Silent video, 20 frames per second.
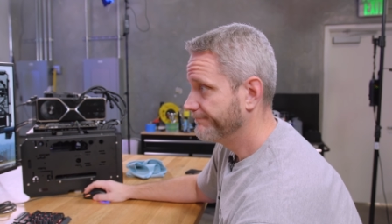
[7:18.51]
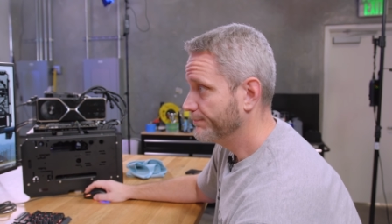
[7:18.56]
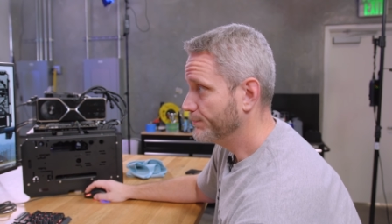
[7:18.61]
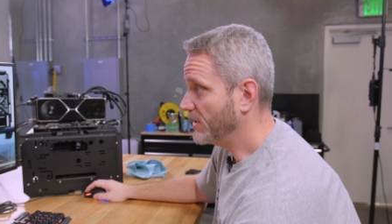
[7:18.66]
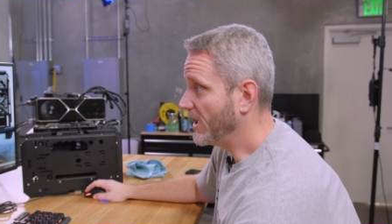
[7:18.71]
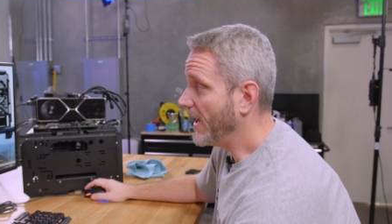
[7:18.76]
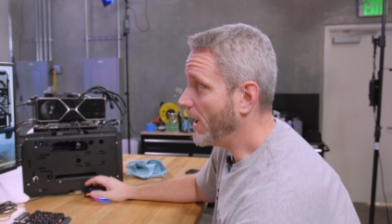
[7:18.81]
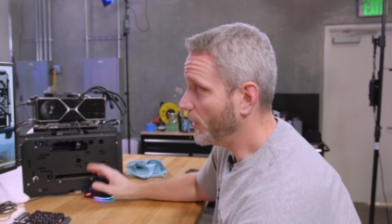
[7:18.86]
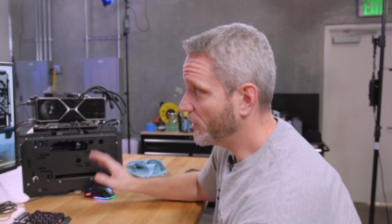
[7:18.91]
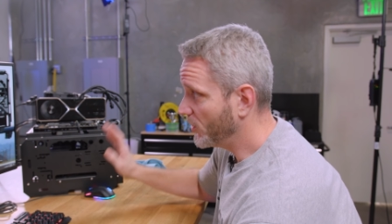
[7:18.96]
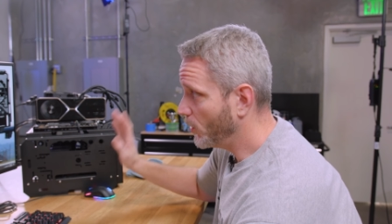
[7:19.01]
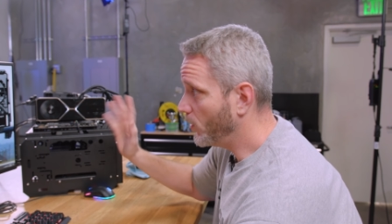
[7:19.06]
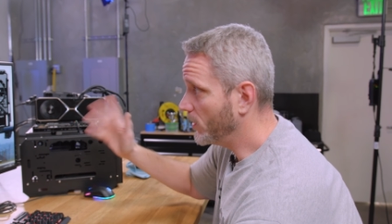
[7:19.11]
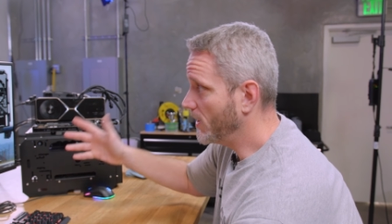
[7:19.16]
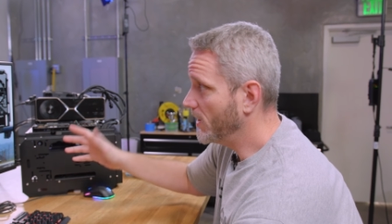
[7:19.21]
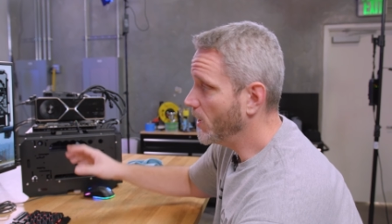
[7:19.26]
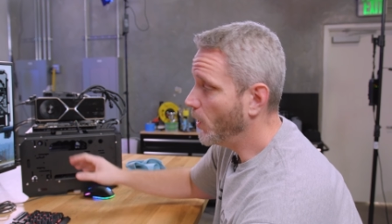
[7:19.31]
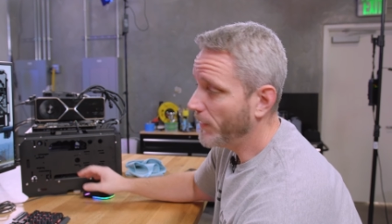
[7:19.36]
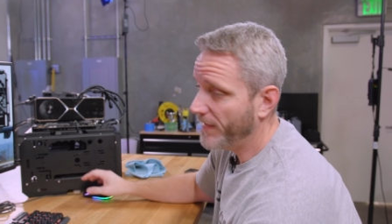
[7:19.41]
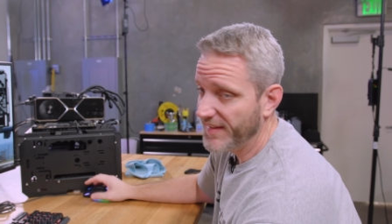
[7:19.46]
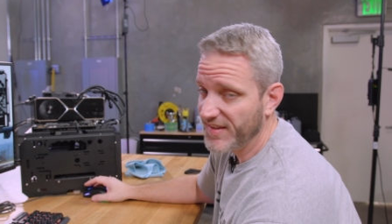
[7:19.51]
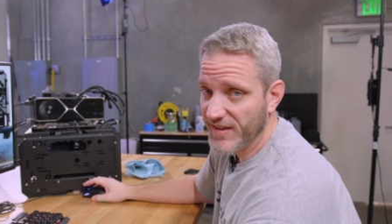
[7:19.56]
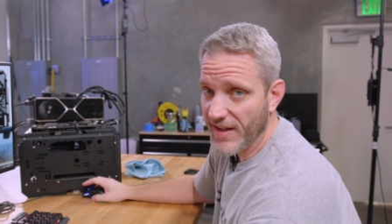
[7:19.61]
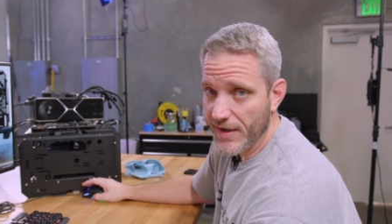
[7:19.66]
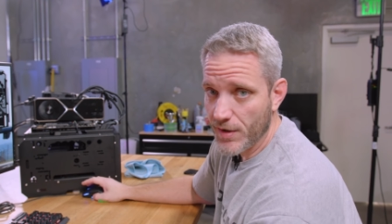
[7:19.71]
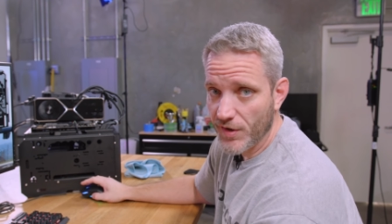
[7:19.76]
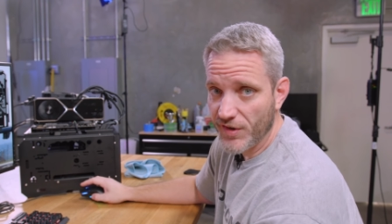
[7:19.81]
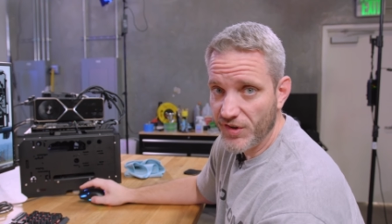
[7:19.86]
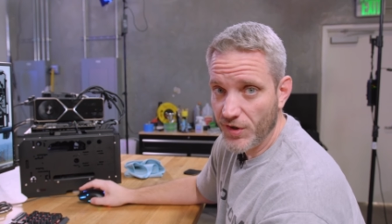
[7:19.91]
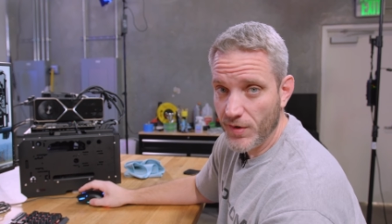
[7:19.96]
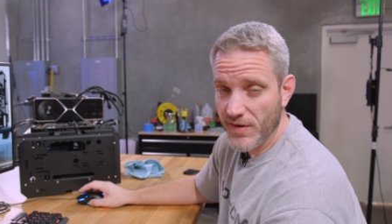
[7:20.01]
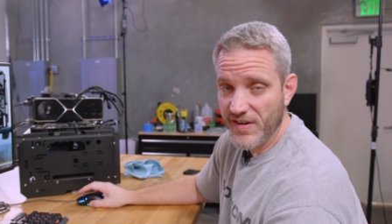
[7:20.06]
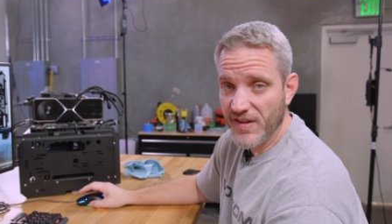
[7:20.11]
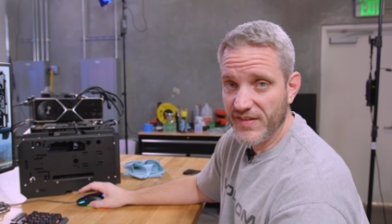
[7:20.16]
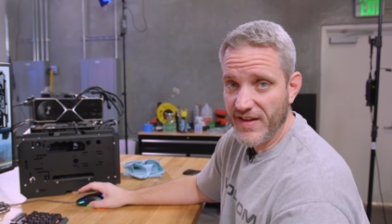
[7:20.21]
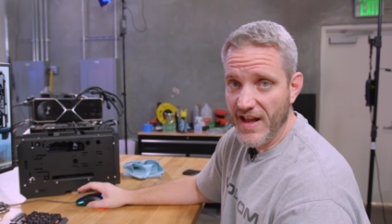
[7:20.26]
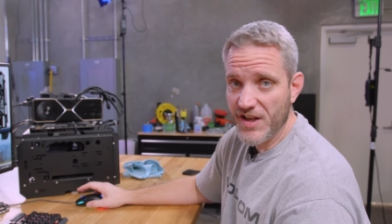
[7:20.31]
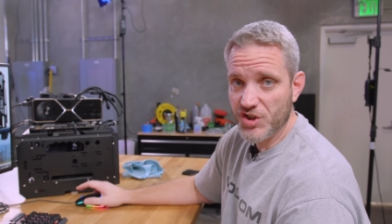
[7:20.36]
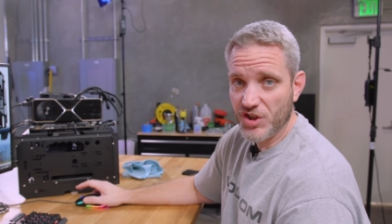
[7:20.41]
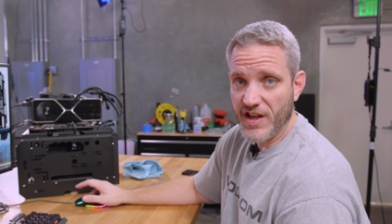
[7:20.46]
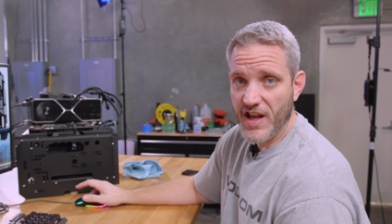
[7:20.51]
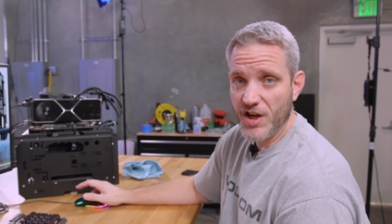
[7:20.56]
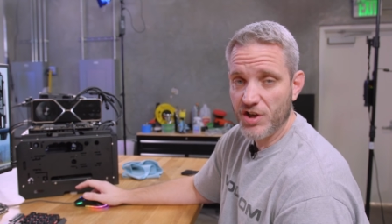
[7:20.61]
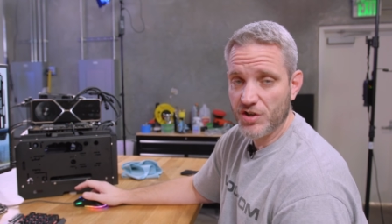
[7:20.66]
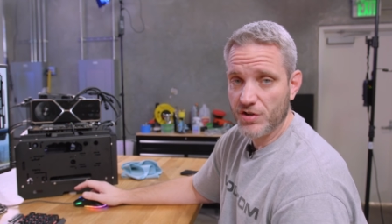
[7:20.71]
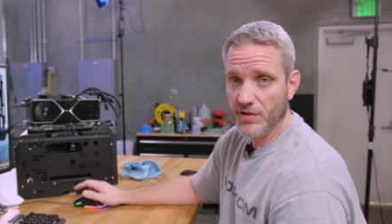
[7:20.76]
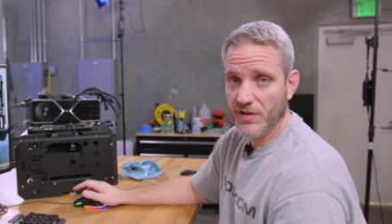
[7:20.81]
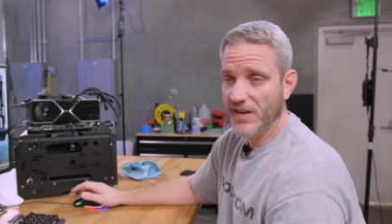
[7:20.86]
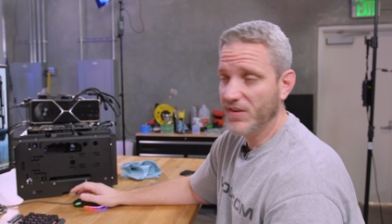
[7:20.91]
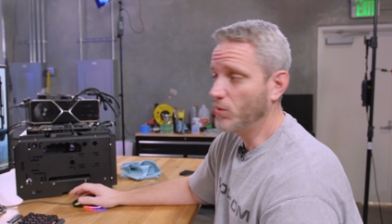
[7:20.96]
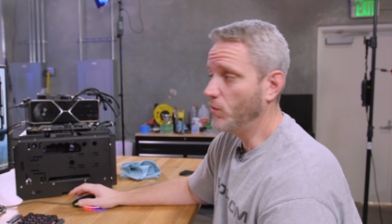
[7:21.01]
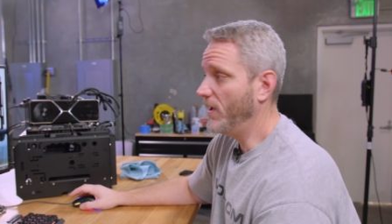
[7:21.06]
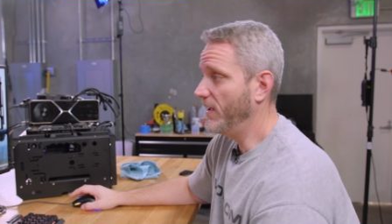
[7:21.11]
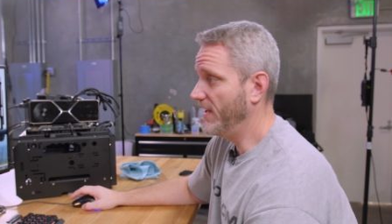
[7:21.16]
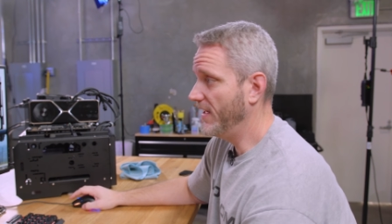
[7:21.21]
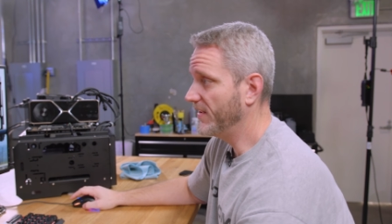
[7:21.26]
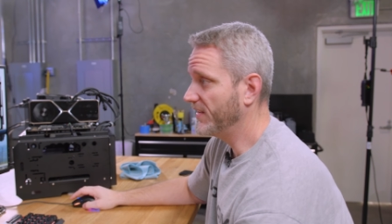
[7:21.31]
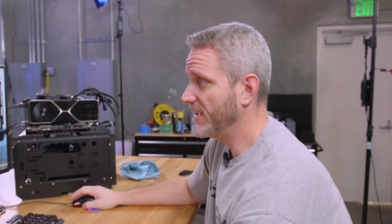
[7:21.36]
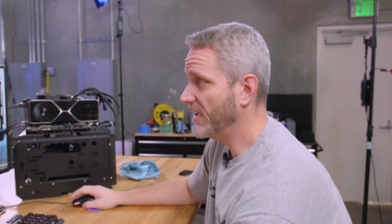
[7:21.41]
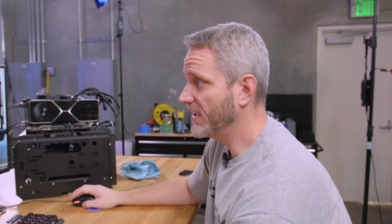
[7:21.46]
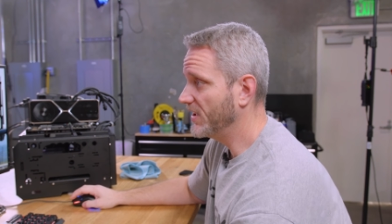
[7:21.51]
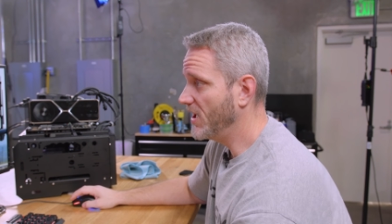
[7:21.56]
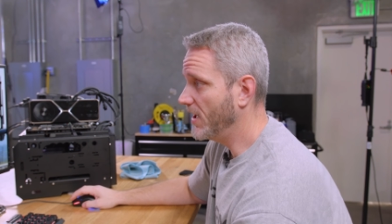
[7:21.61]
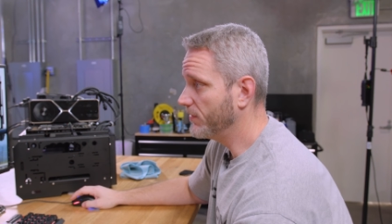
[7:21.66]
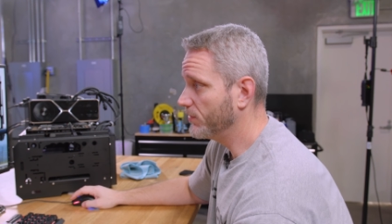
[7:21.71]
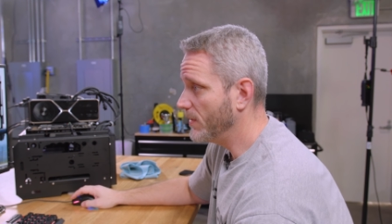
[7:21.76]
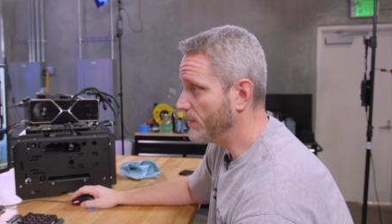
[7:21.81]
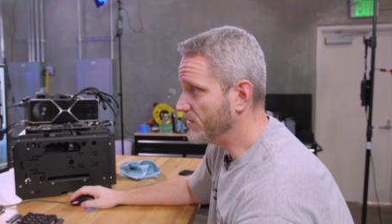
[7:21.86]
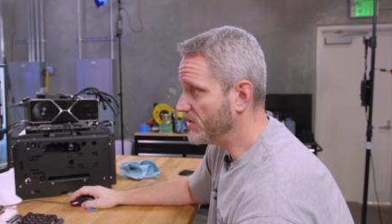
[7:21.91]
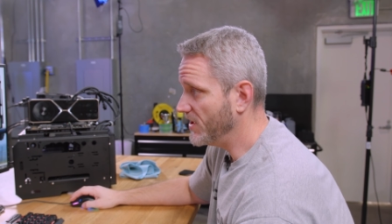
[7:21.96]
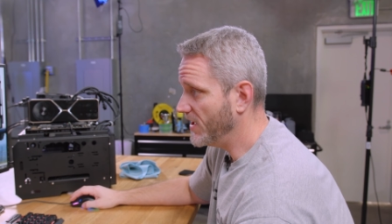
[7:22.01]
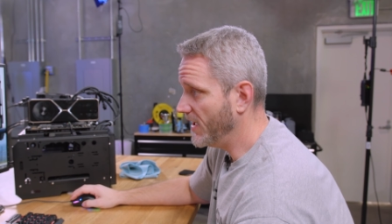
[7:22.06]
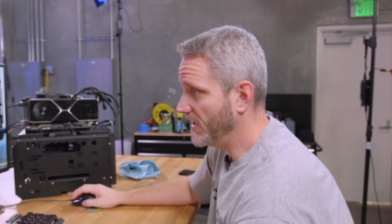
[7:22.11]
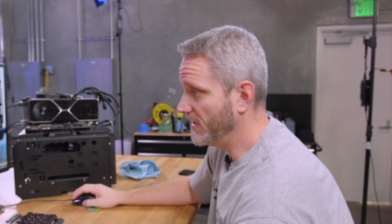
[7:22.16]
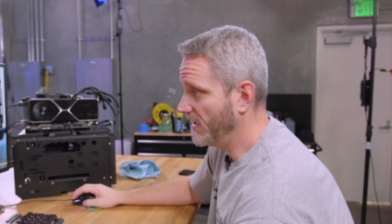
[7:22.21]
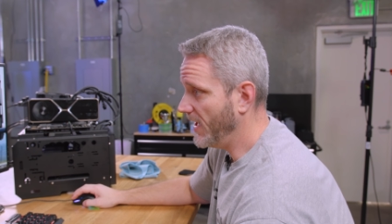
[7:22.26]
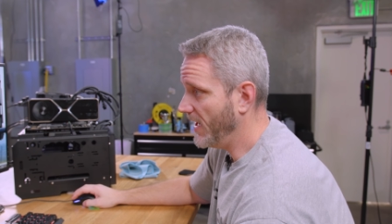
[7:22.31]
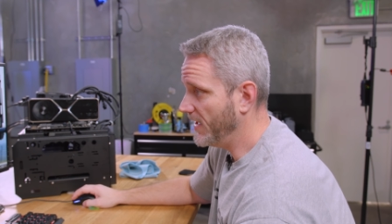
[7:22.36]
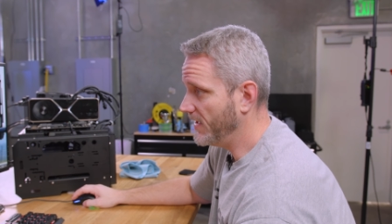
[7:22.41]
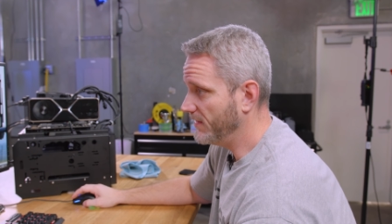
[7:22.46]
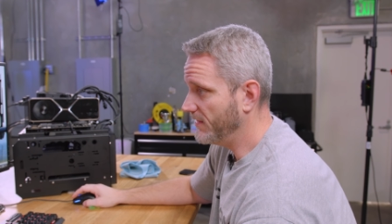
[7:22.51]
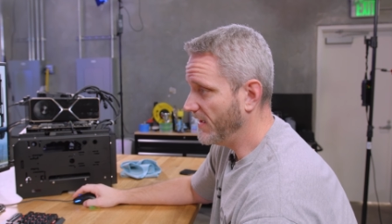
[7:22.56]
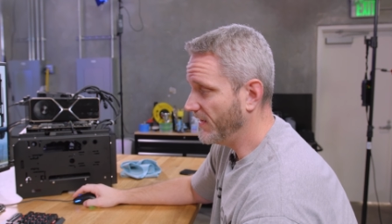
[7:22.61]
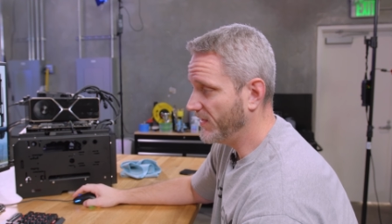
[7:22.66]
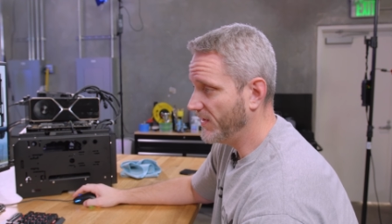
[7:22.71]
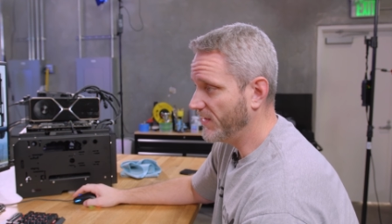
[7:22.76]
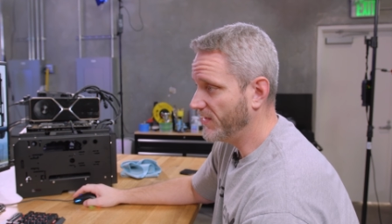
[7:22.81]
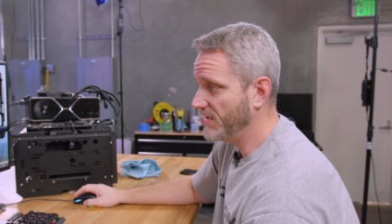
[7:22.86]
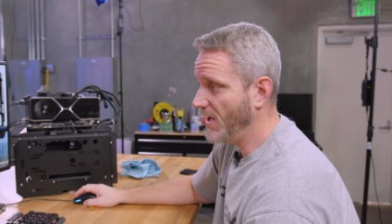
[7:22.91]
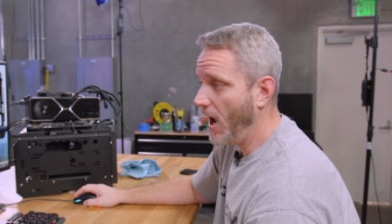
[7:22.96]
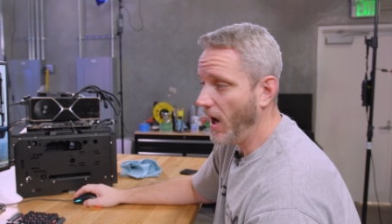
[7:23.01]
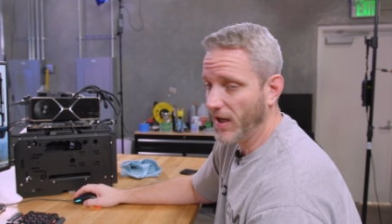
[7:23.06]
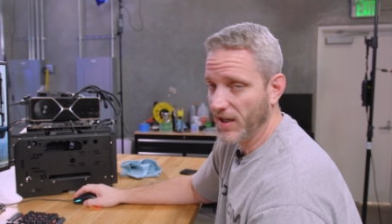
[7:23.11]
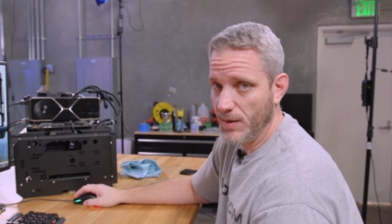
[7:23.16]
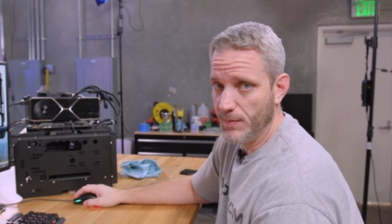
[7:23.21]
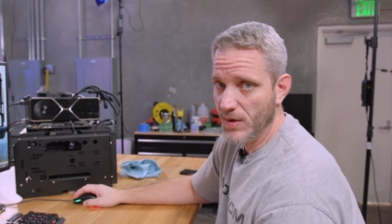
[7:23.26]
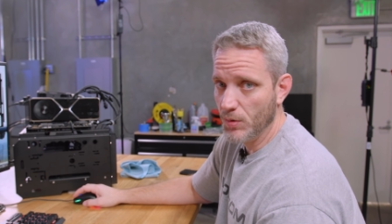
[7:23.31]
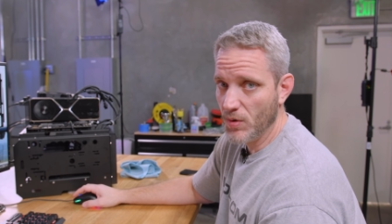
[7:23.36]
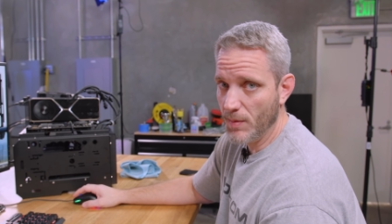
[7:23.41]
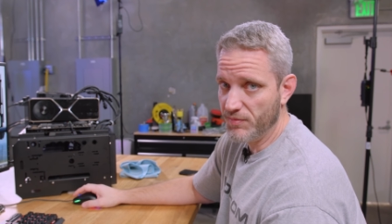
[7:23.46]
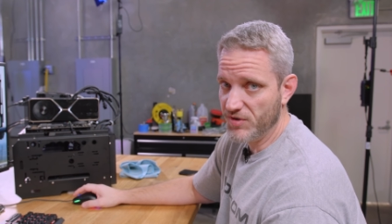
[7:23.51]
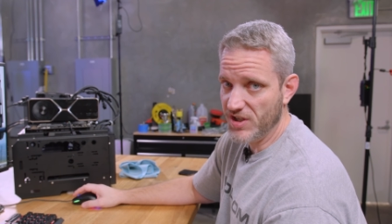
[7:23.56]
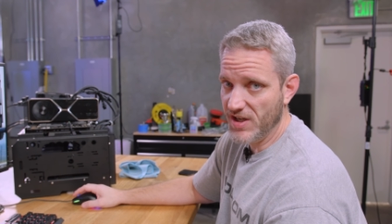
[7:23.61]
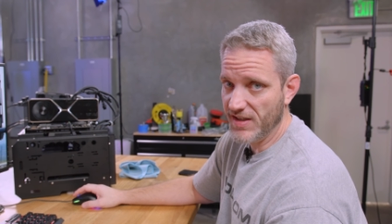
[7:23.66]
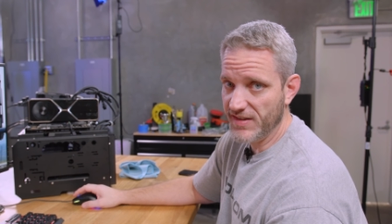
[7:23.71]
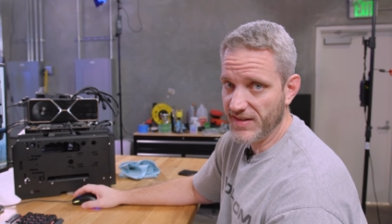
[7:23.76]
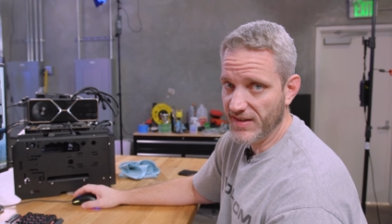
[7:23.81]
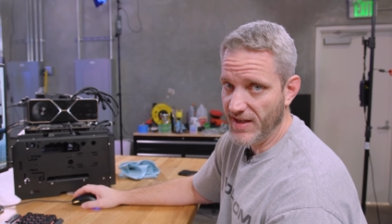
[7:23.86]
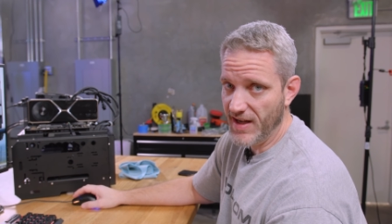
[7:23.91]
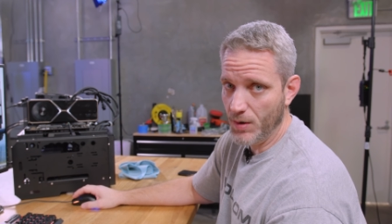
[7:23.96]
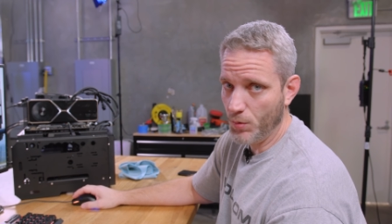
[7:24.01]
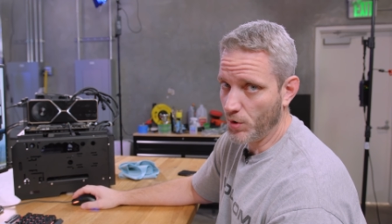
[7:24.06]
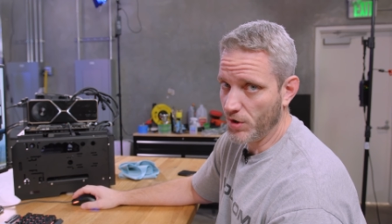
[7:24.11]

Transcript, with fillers: But I also want to know what these sliders do. This is educational as well as kicking off GN, and this is not going to be GN today.